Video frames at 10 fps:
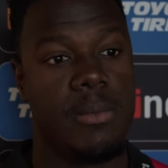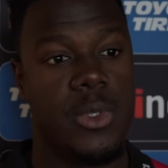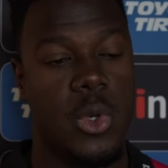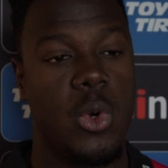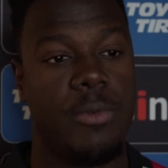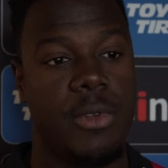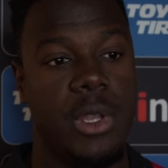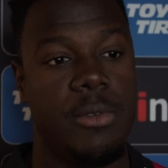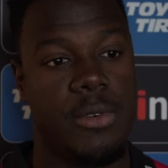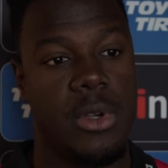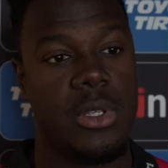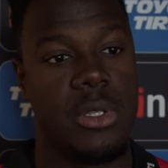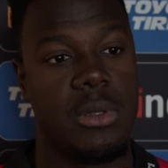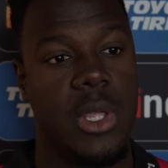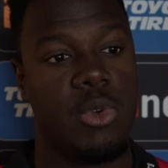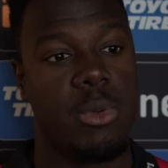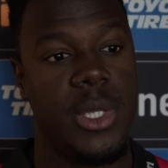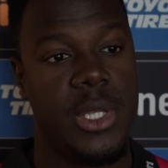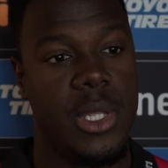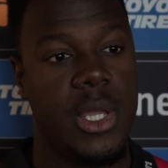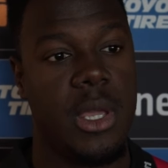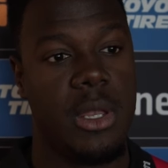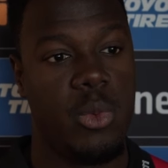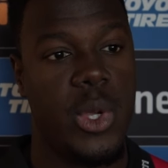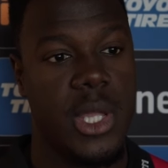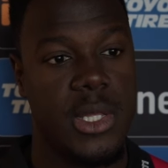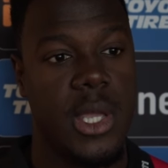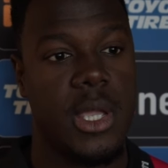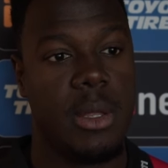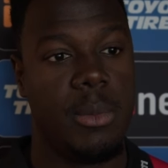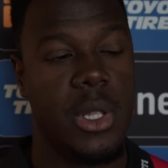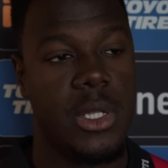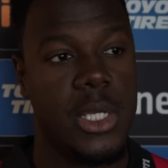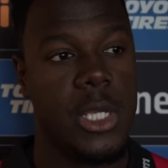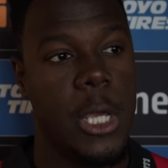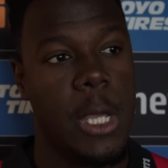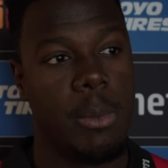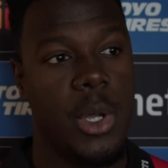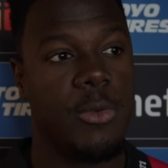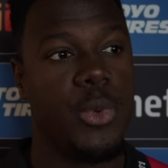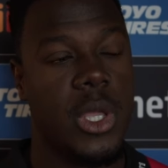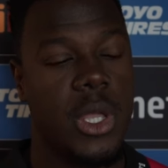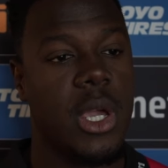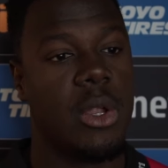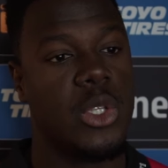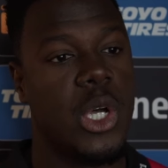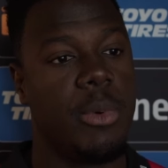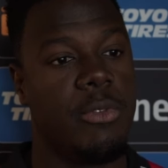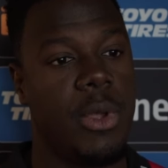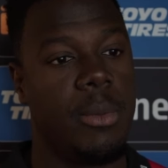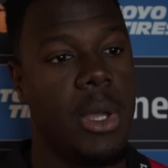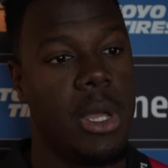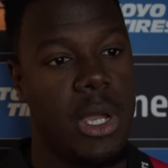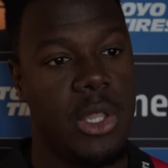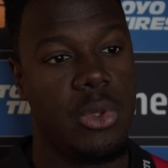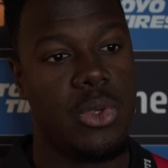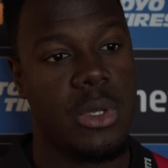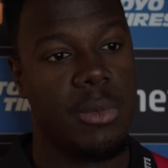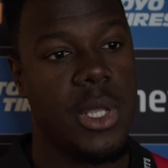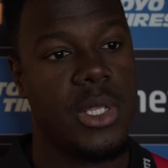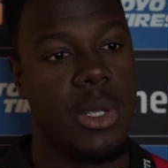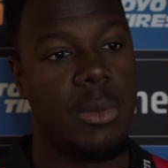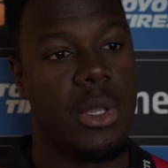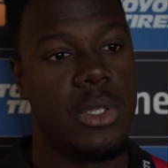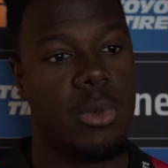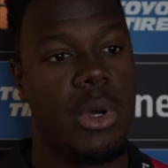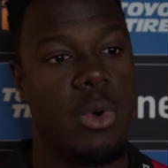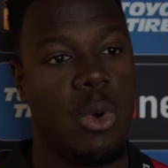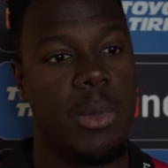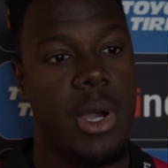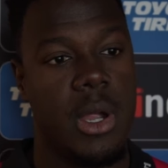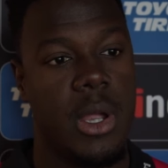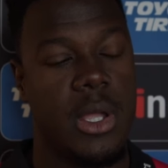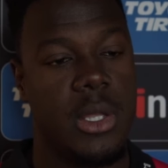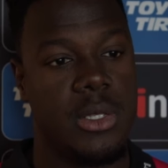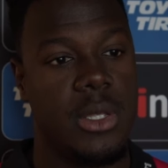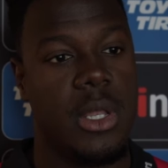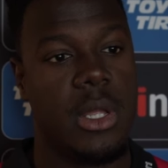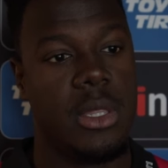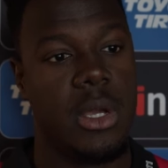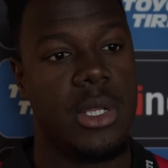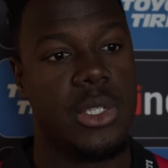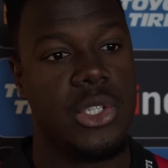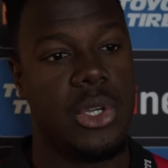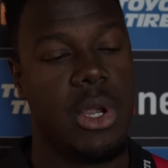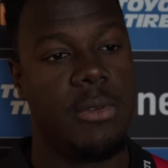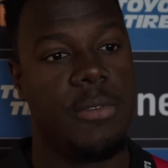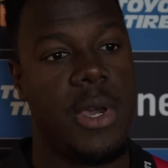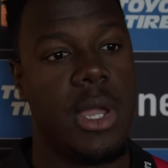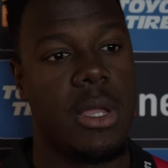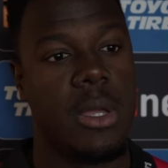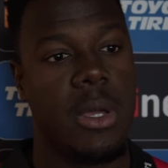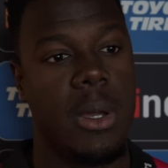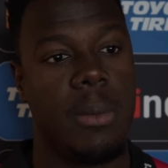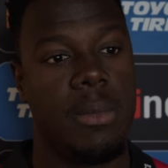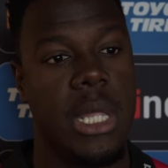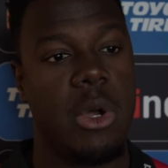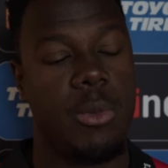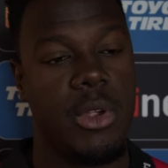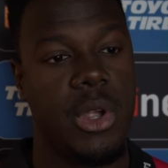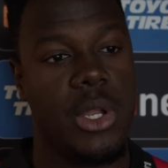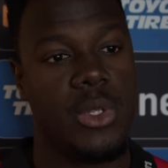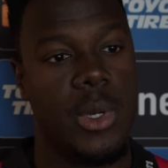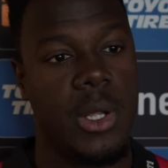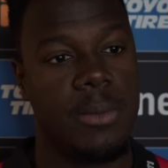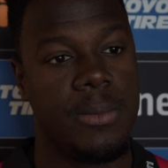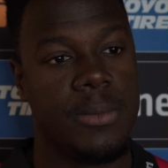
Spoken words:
So hopefully the first thing will be to negate the wicket-taking ability. But if we can get on top of him and do something similar to what Hobart Hurricanes did and Darcy Short effect, that would be great as well.